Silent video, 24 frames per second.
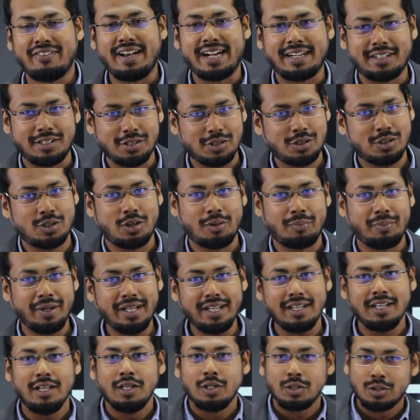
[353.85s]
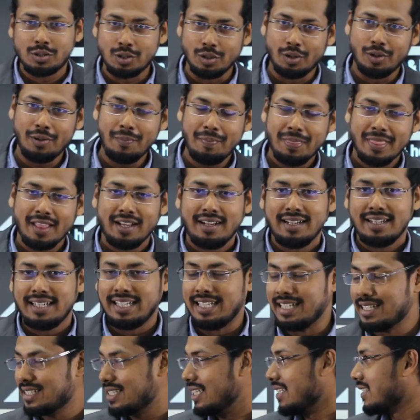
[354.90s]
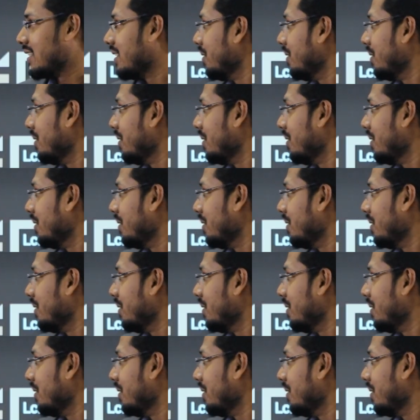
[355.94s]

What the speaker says: factors topic. So it's a